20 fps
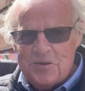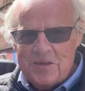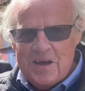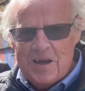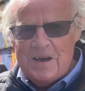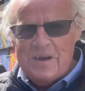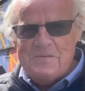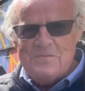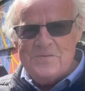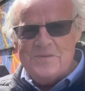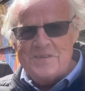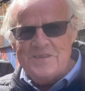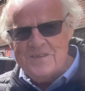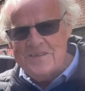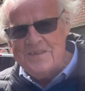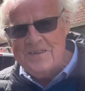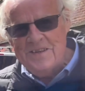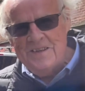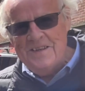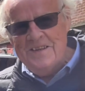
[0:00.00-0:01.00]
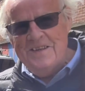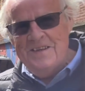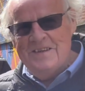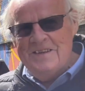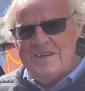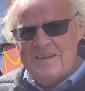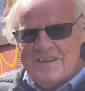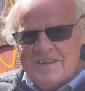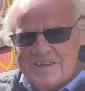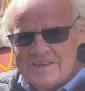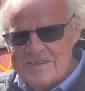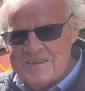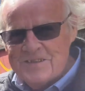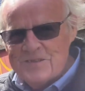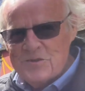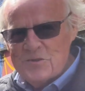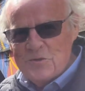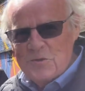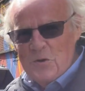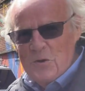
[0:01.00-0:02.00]
to have his
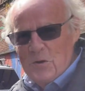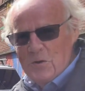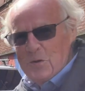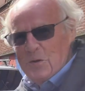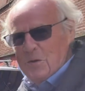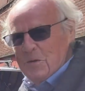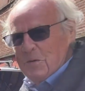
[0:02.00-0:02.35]
stall,